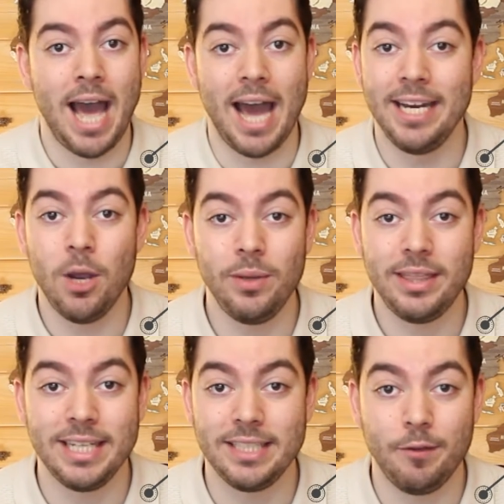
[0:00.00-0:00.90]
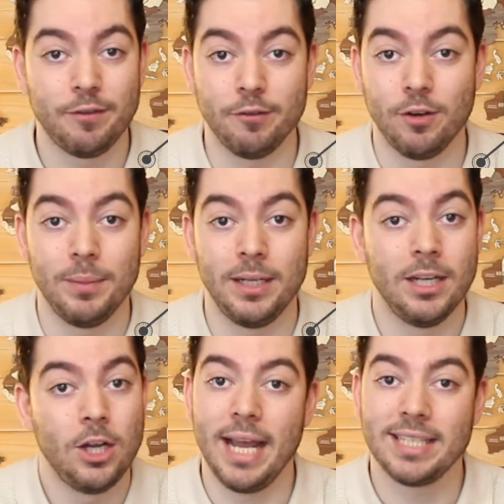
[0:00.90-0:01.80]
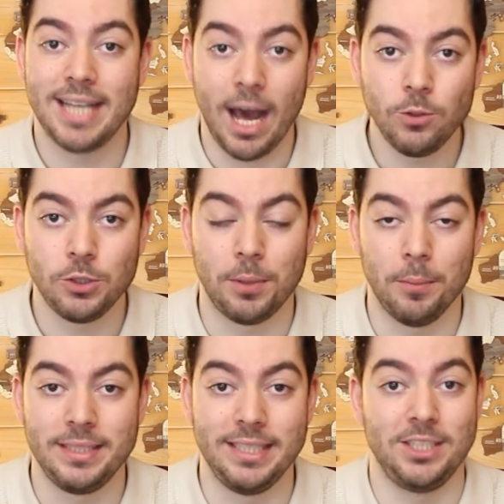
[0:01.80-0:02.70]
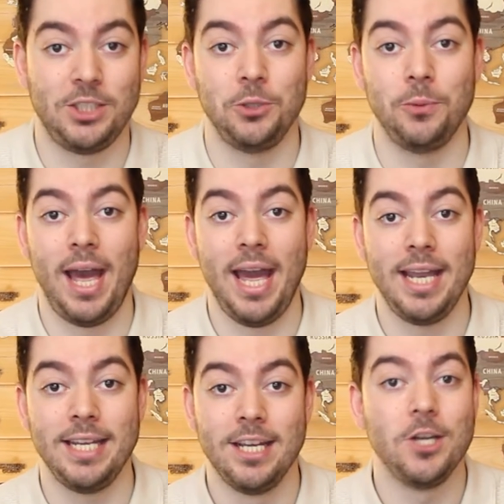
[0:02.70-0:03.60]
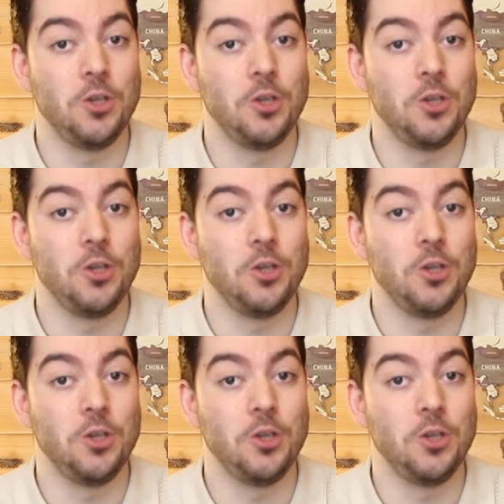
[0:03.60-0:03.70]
And the only thing different from an ex-council properties to a